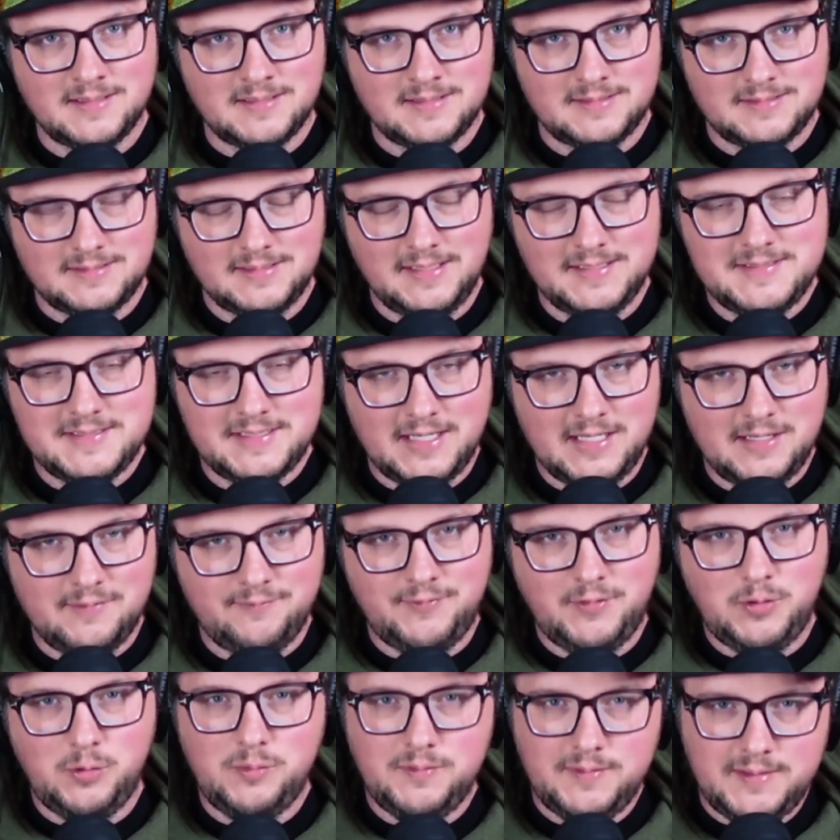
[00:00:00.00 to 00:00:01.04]
let's get a
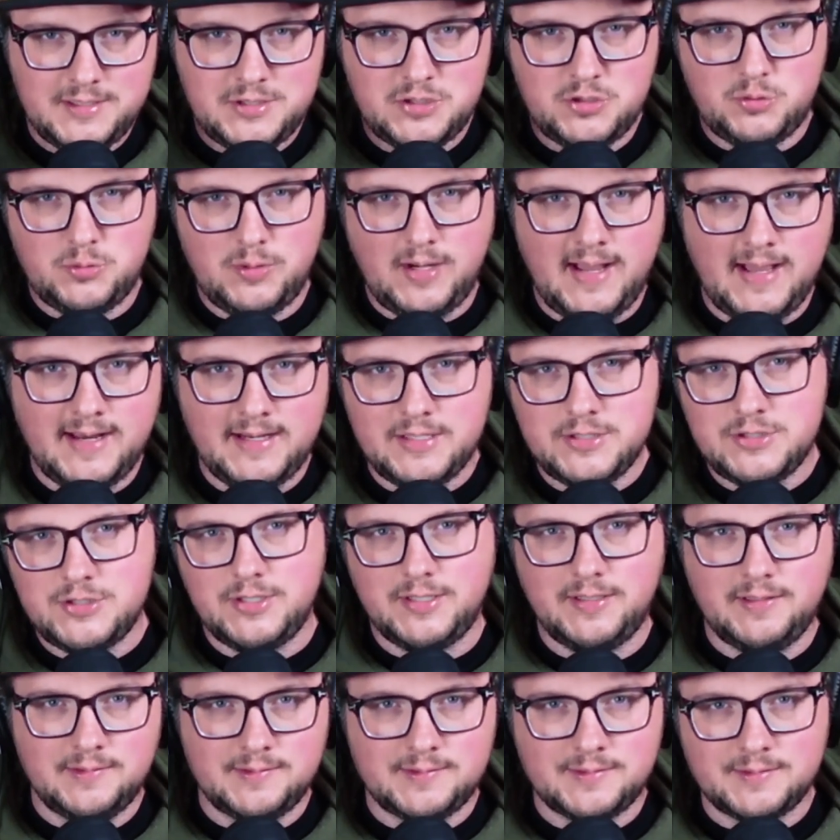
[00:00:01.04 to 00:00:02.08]
few of these
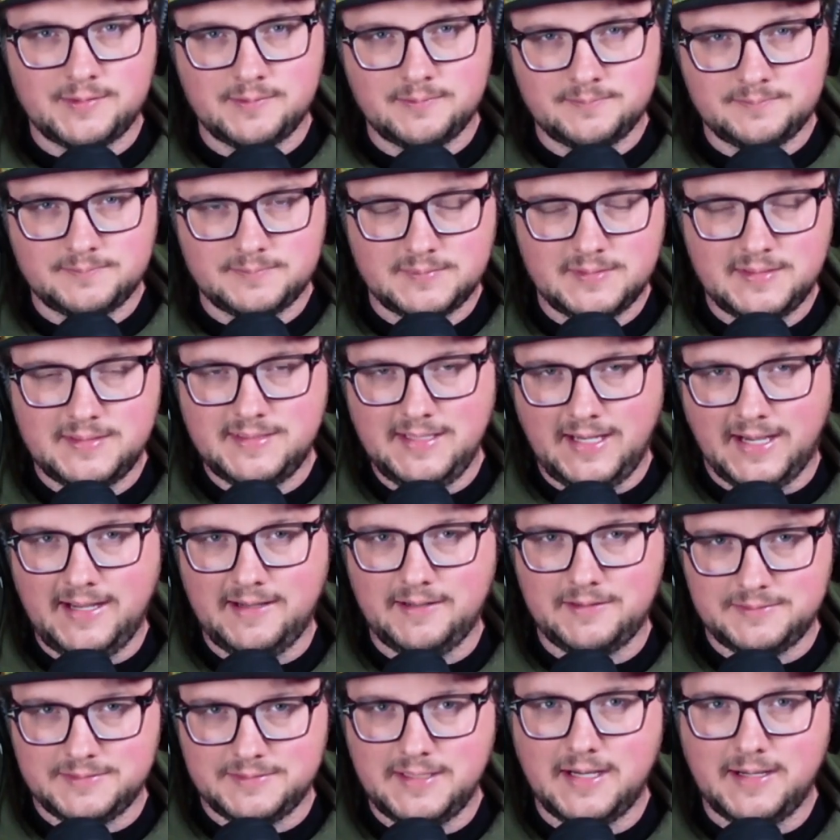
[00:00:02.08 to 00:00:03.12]
strategies
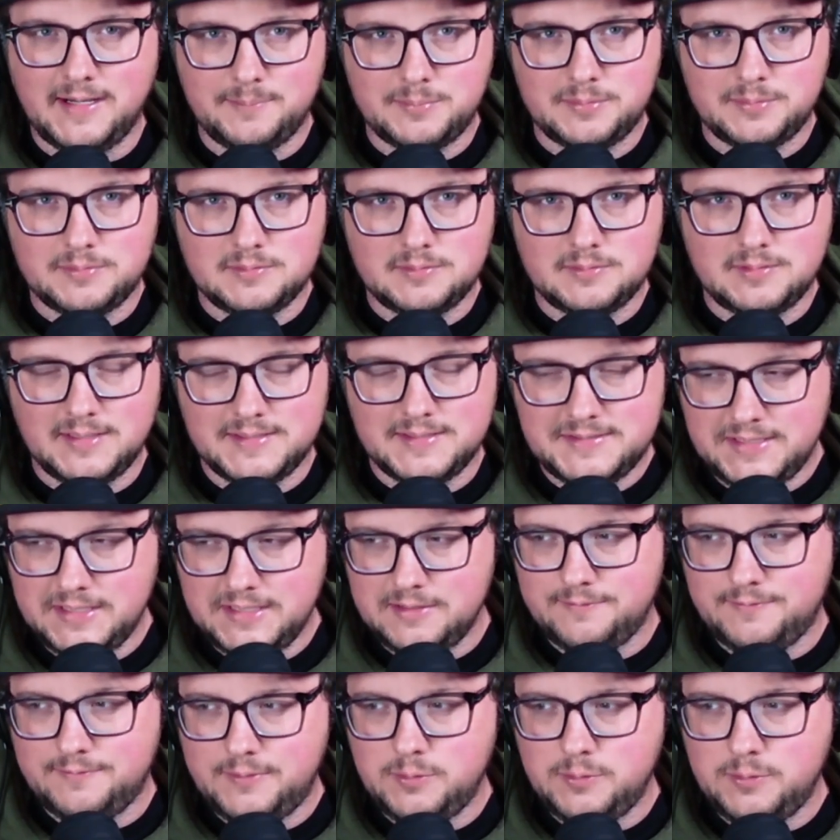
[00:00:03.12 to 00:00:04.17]
dialed up. Let's get
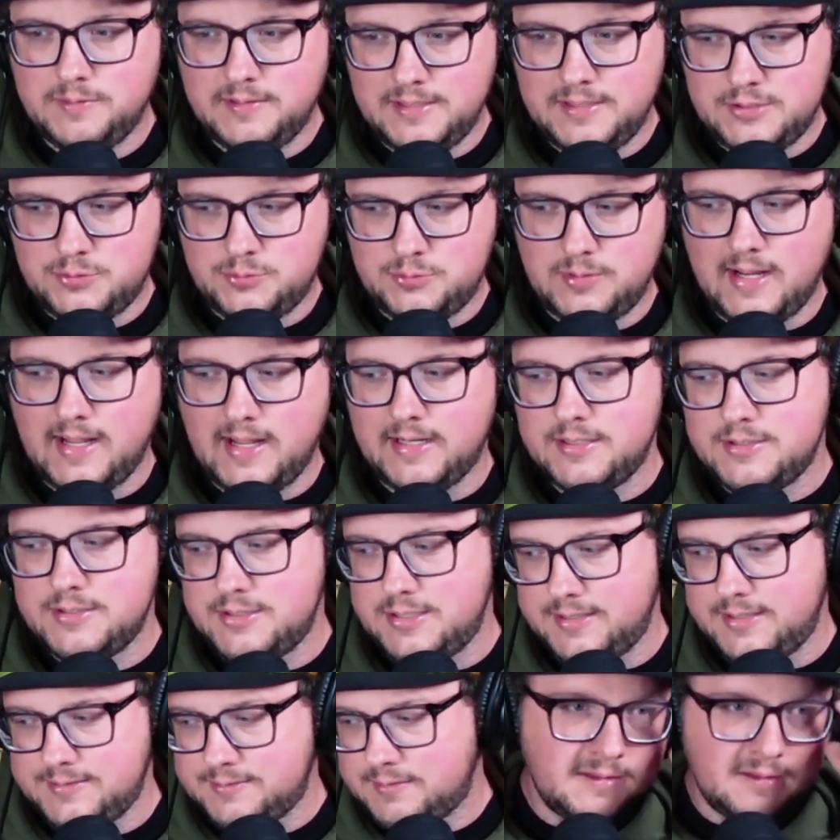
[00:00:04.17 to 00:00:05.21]
a few of these
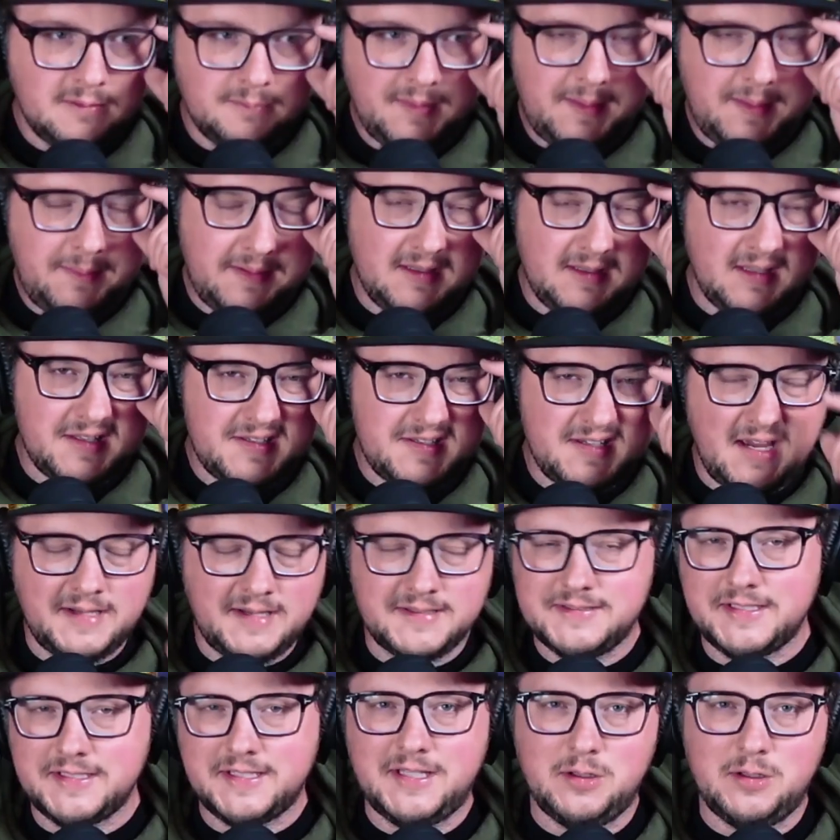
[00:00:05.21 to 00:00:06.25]
strategies. Maybe let's
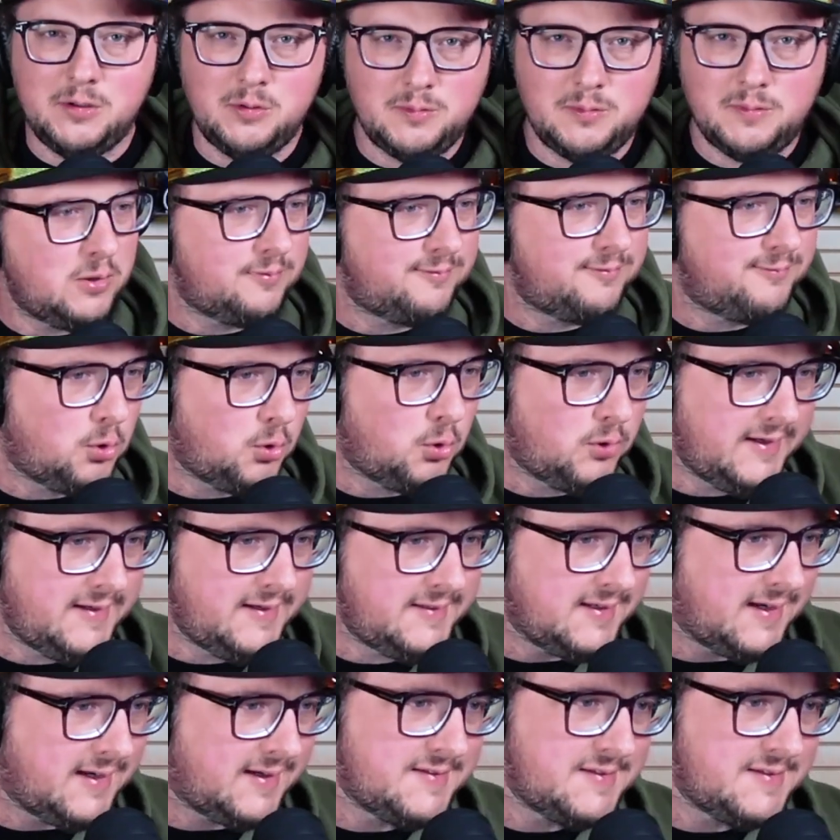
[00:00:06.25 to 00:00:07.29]
execute 40 tons